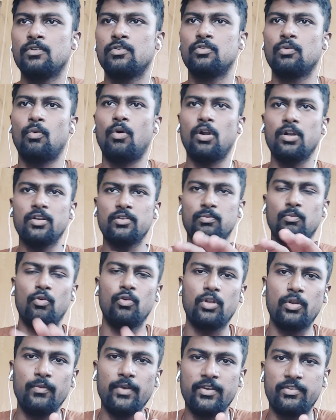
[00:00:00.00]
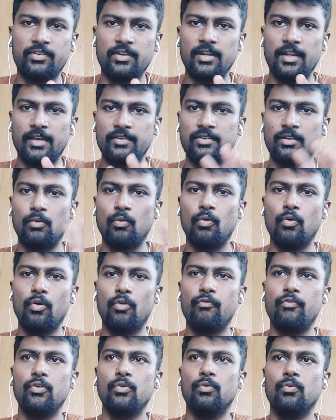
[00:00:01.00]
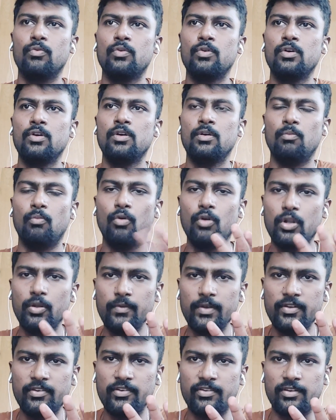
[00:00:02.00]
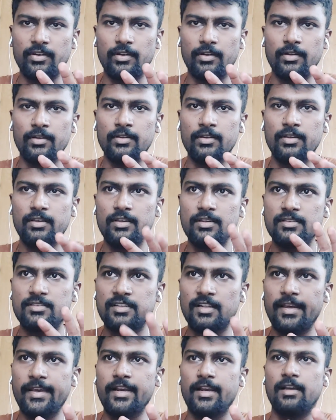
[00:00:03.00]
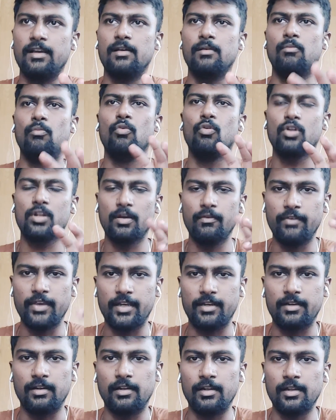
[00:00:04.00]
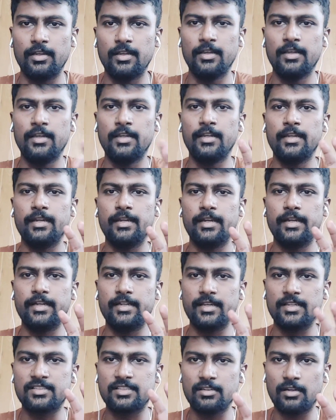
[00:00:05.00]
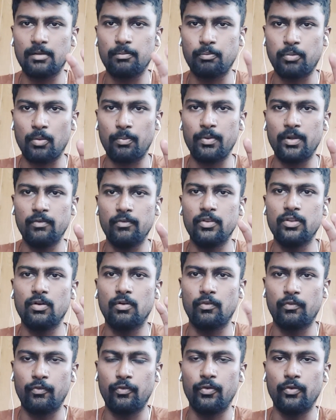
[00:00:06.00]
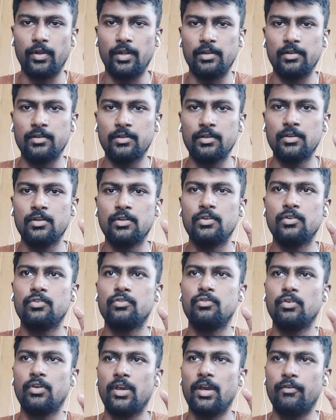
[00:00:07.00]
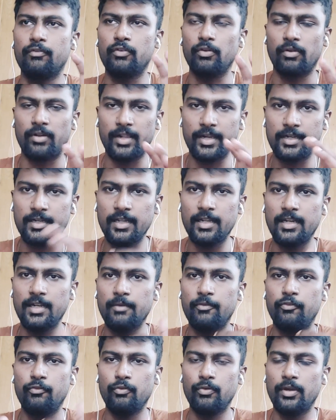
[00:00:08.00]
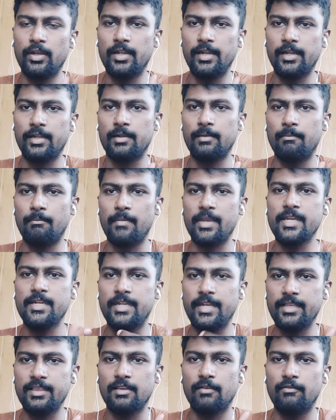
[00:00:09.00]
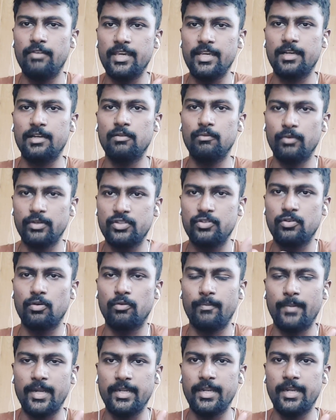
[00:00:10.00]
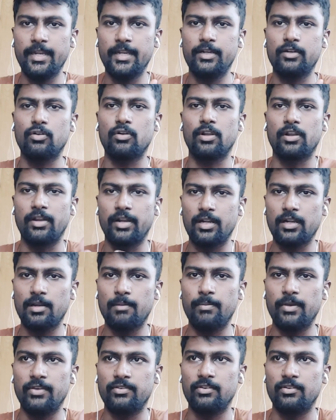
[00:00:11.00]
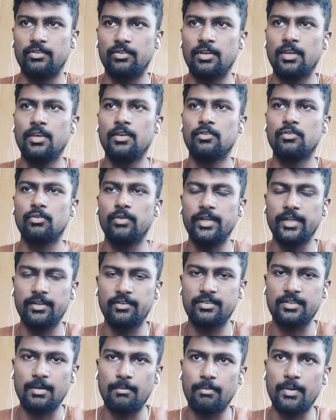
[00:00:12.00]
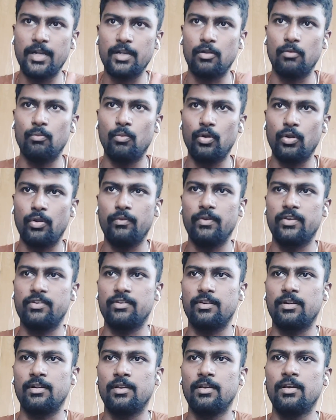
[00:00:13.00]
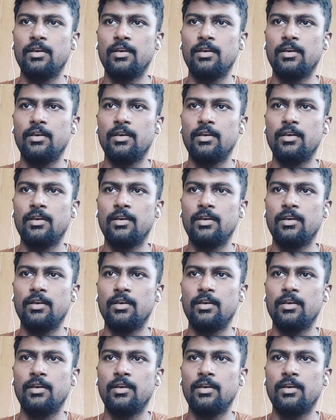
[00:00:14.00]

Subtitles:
So what is motivation as an overview? Motivation is like a motor vehicle. It does not propel without fuel. So you have to regularly fuel it, maintain the vehicle which you are maintaining on a regular basis. So it is compared to motivation.